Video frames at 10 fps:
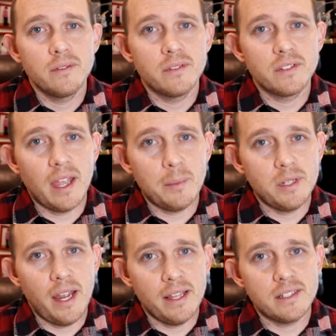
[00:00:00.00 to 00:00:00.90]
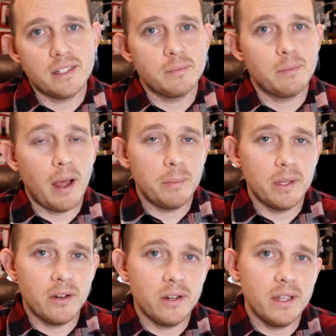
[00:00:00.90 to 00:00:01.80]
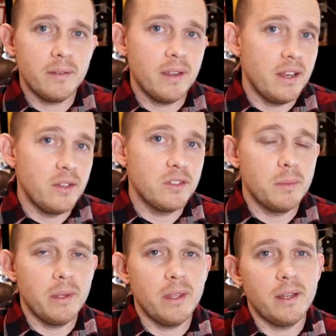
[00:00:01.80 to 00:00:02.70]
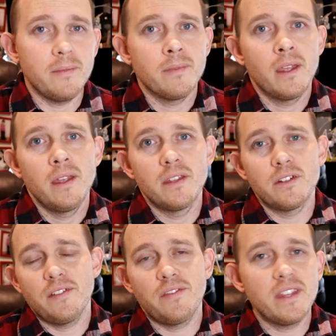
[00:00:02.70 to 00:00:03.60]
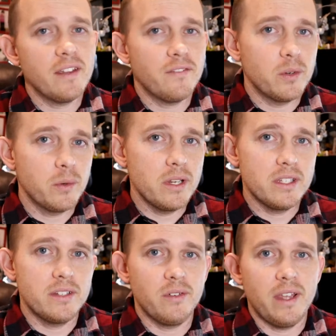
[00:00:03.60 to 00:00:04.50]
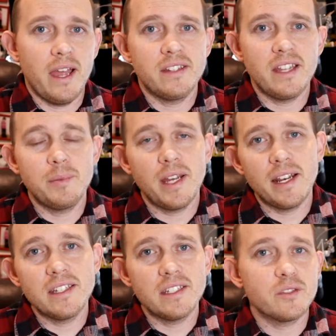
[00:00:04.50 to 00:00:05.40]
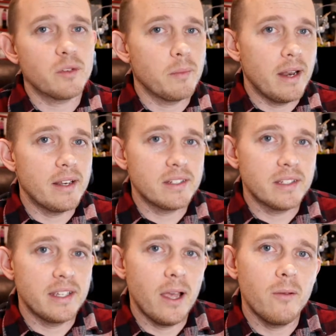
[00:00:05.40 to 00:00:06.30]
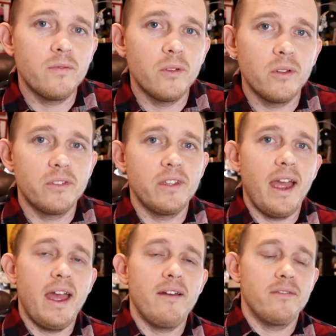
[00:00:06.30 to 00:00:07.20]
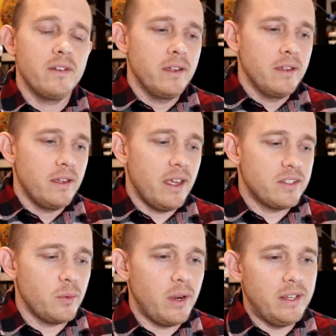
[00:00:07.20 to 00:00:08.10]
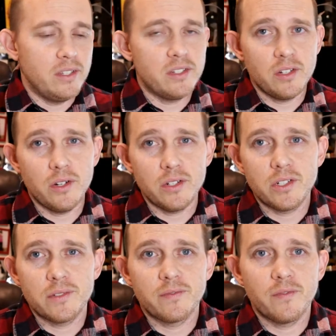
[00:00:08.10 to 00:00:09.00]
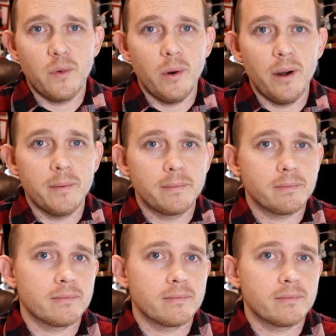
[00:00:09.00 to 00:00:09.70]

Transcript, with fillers: Snapchat's popularity and usability. There's, I think, a few reasons for that. Snapchat isn't tremendously helpful to have as a way to search for